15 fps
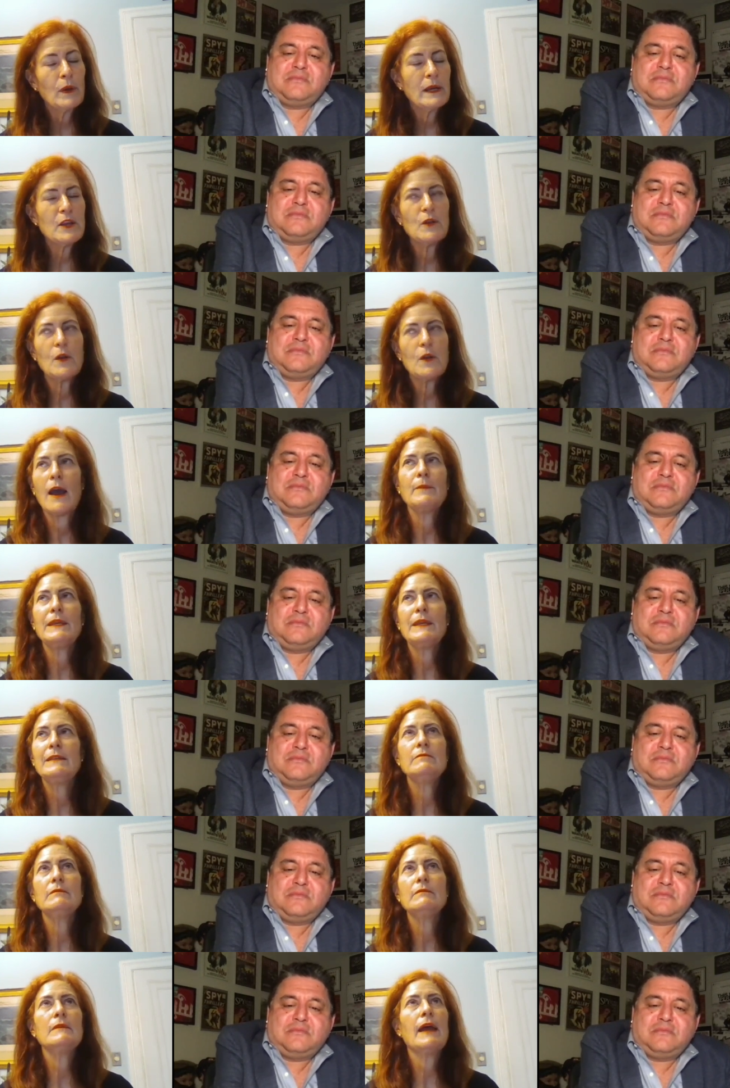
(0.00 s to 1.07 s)
Speaker 1: What do you? I
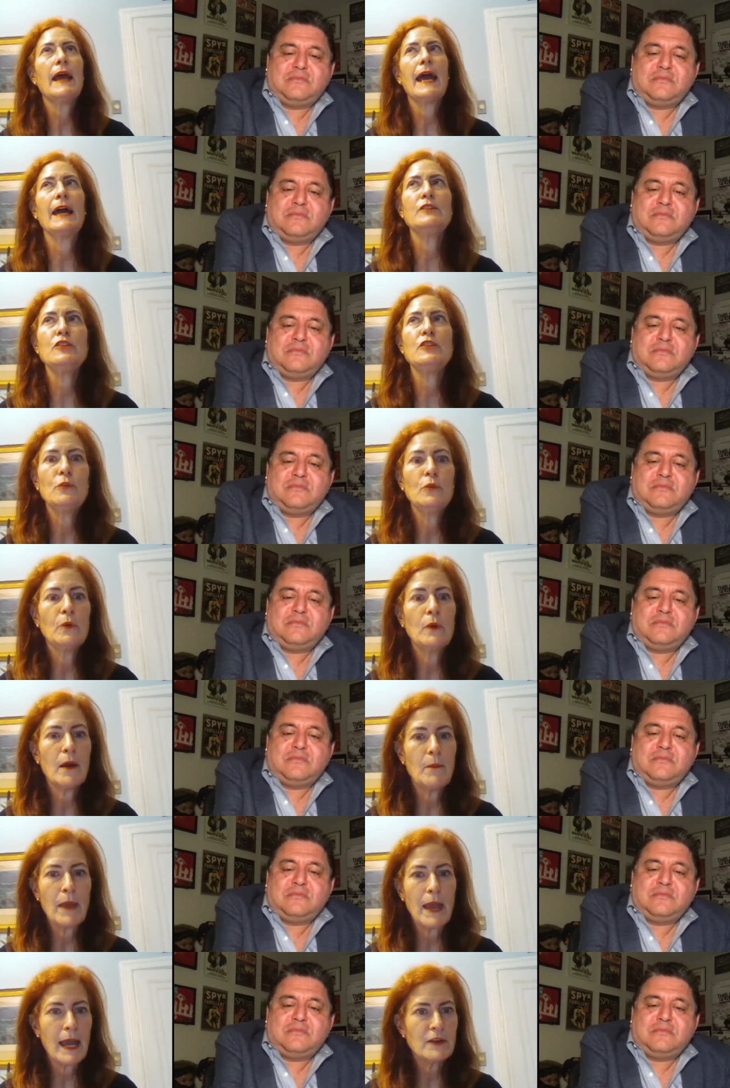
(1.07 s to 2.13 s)
mean, had you
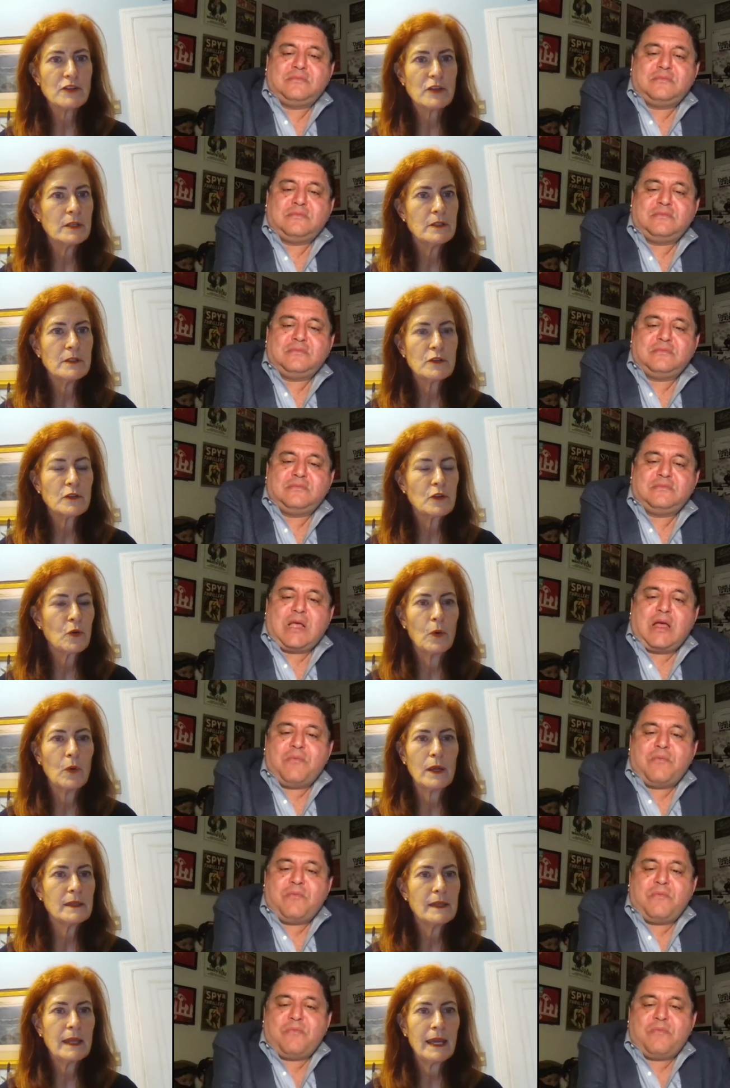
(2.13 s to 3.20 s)
imagined
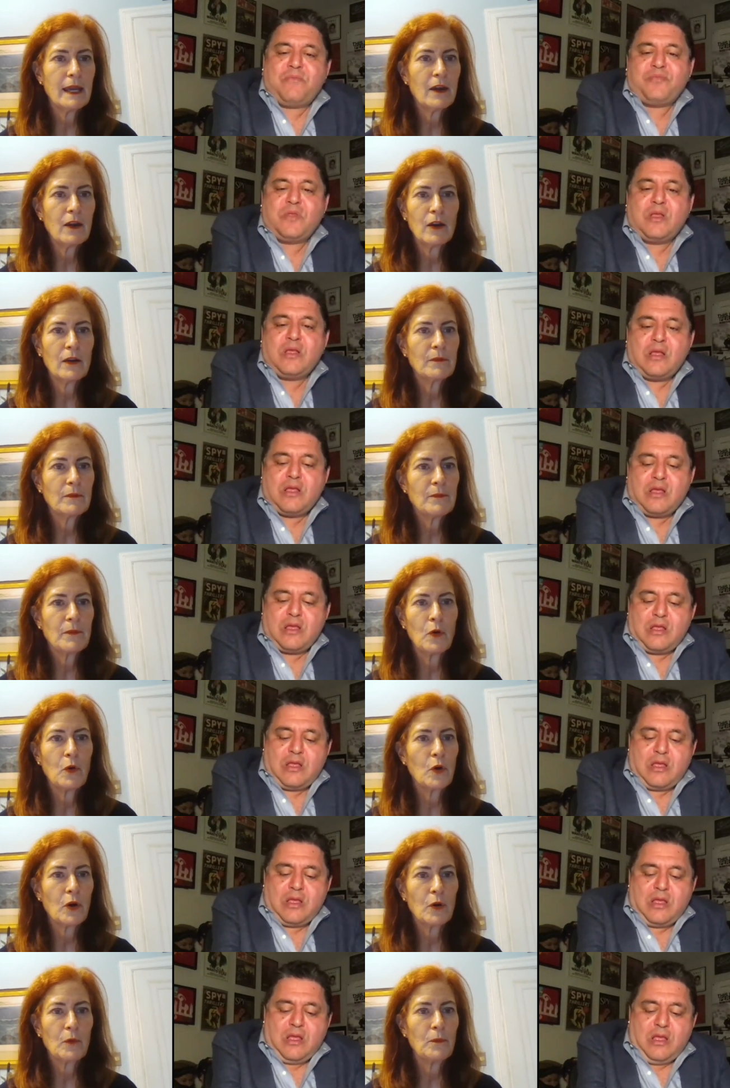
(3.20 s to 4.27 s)
going um, there,
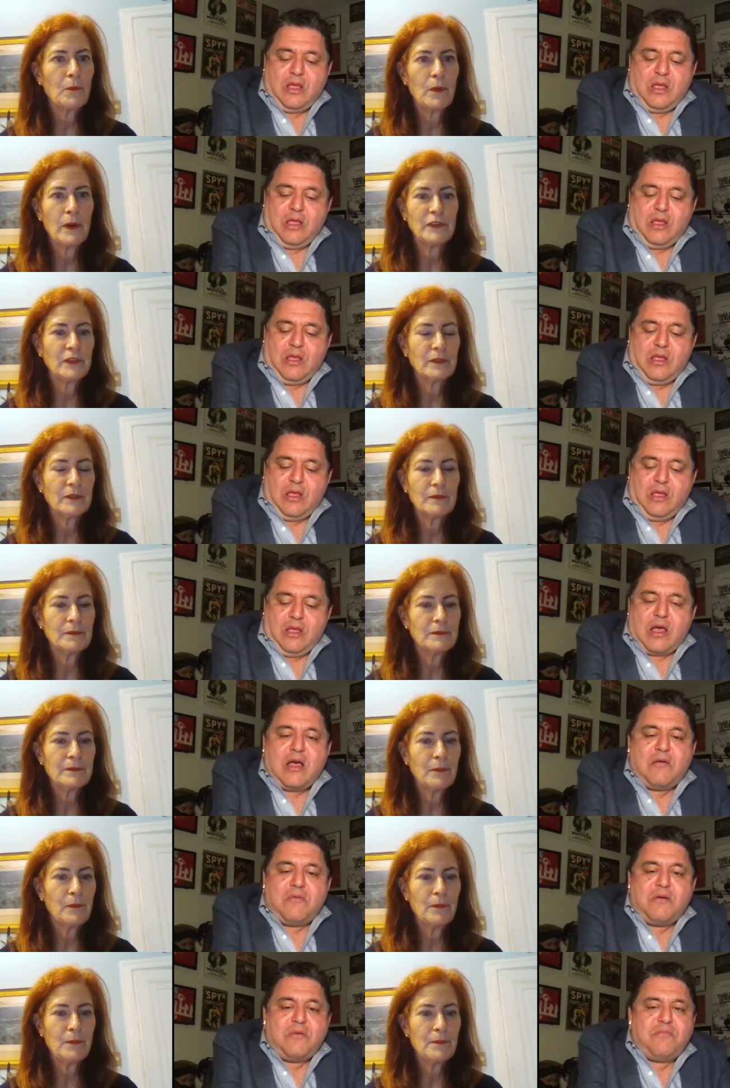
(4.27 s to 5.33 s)
or was?
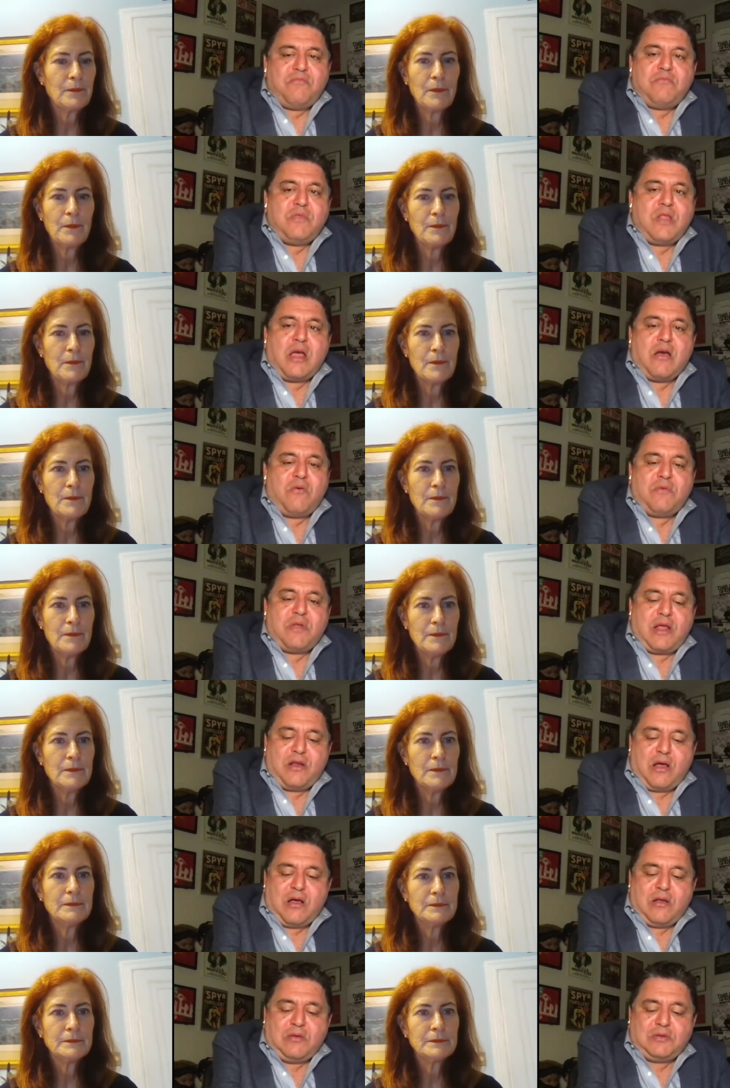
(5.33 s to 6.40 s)
Speaker 2: Uh,
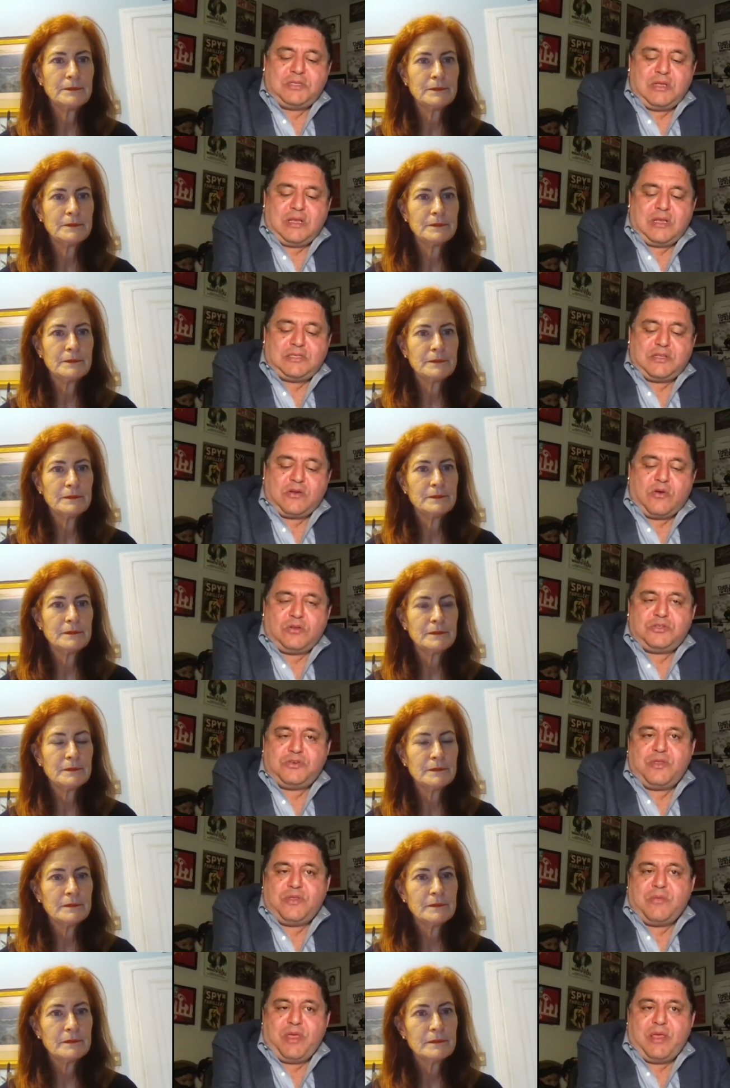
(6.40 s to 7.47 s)
no, not at all. It was
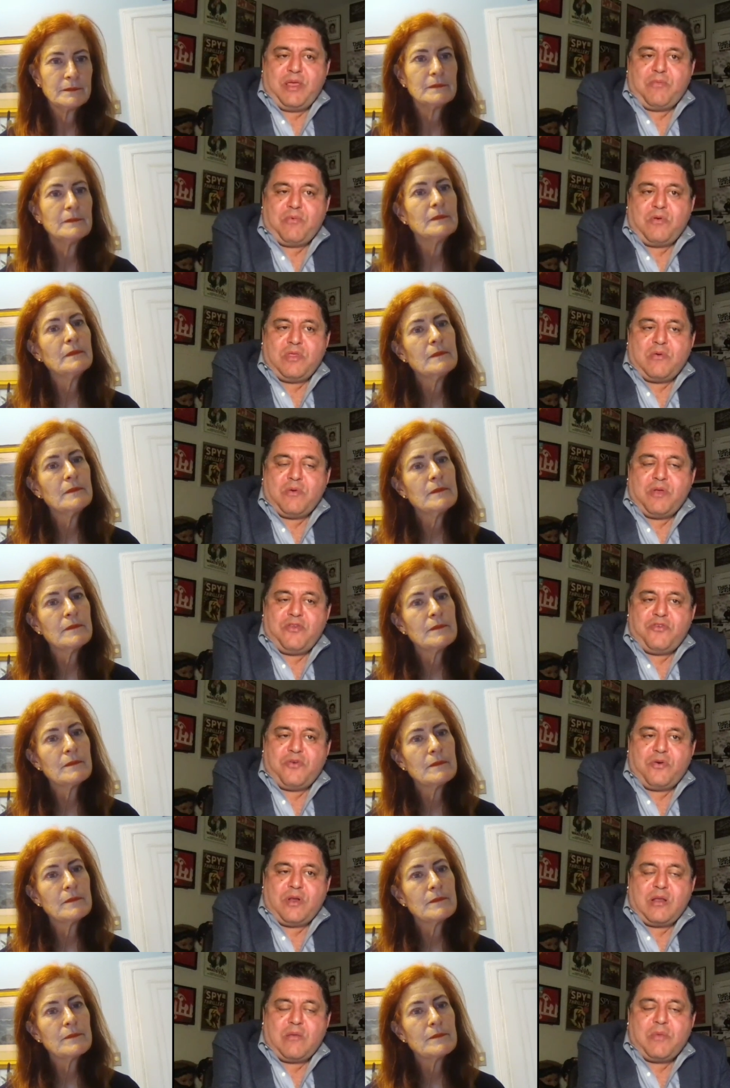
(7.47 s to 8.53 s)
it's the culture and the
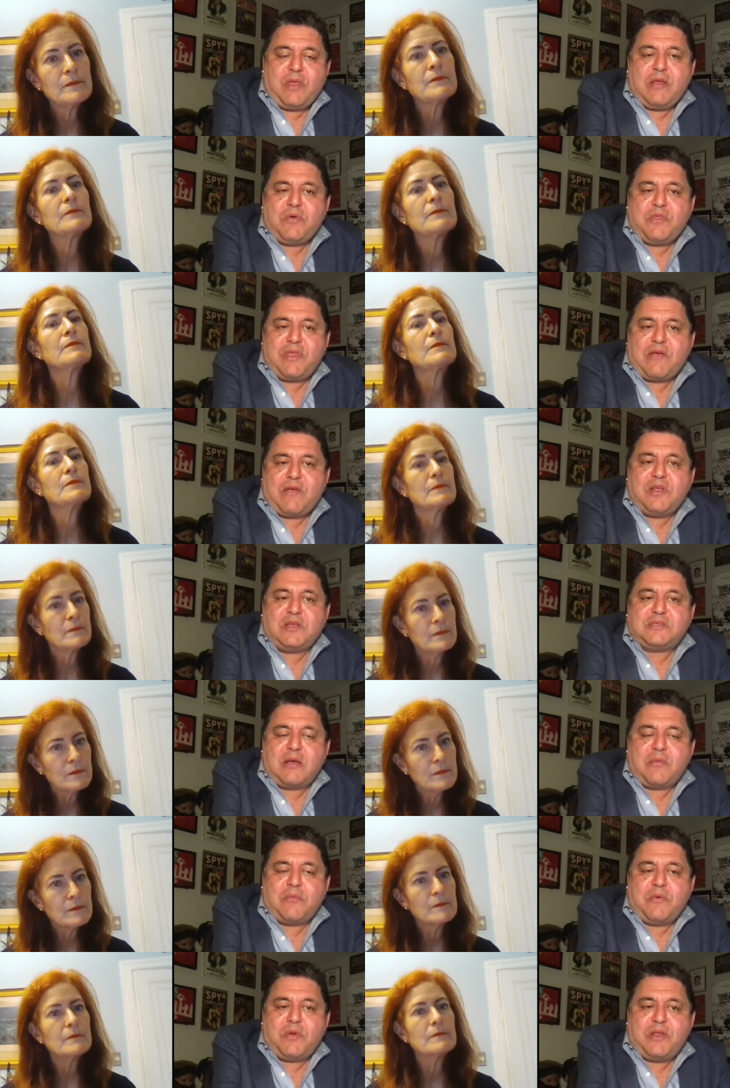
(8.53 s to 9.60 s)
people that we enjoyed. I mean, with
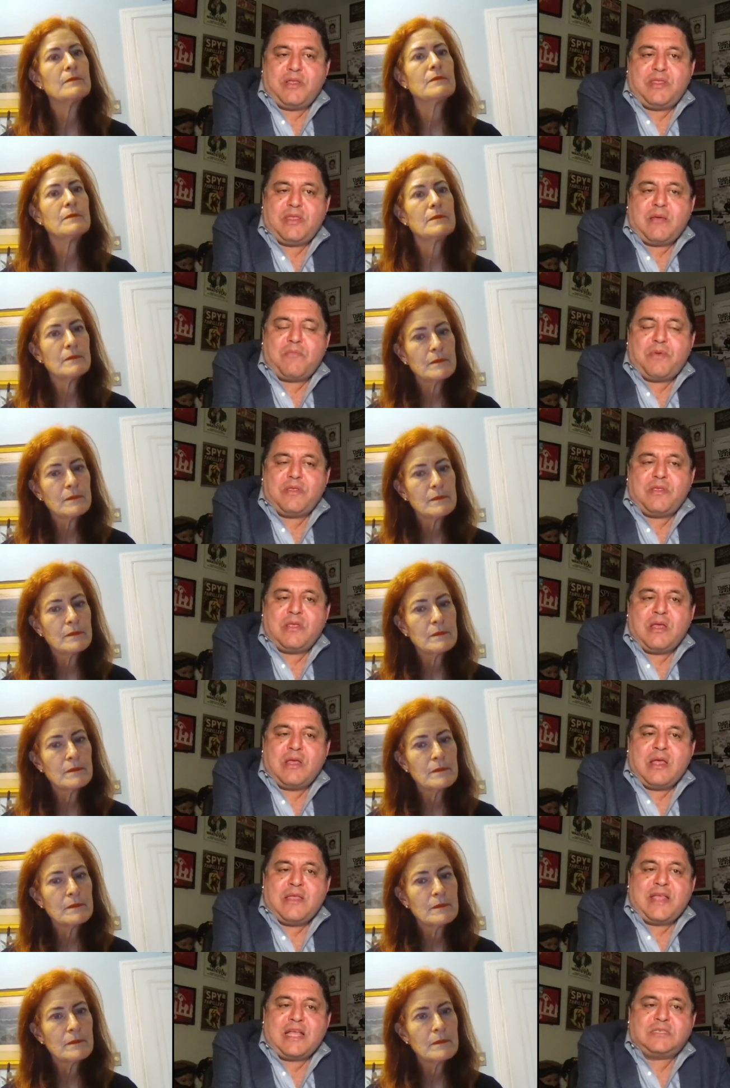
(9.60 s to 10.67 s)
every assignment we did that,
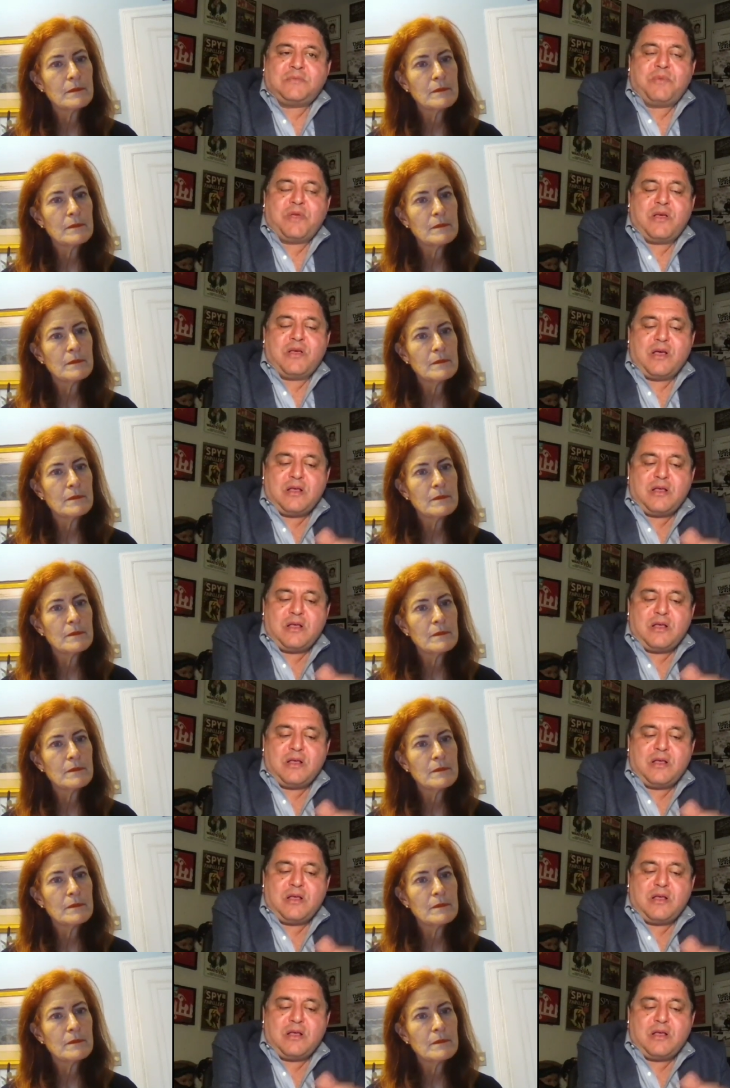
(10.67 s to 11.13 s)
but that's